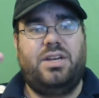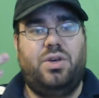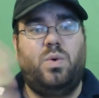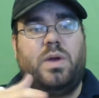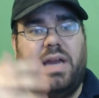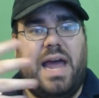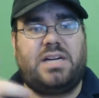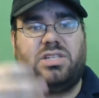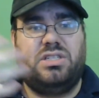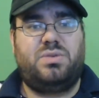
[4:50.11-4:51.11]
You can
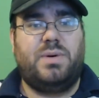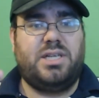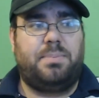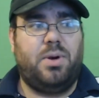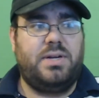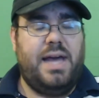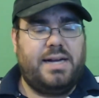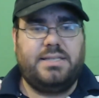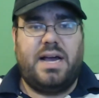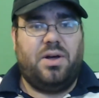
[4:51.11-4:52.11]
actually switch up your
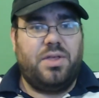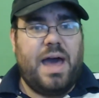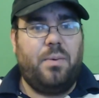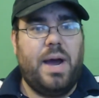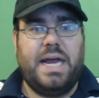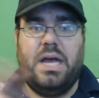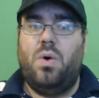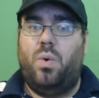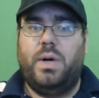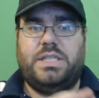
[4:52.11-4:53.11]
attack style that way,
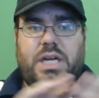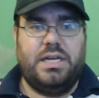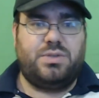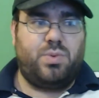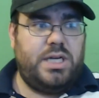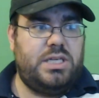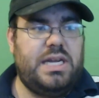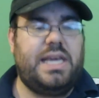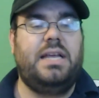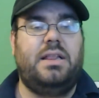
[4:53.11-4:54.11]
which is
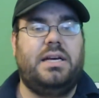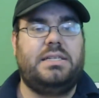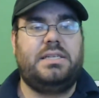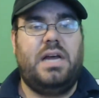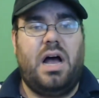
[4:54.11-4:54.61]
ridiculous.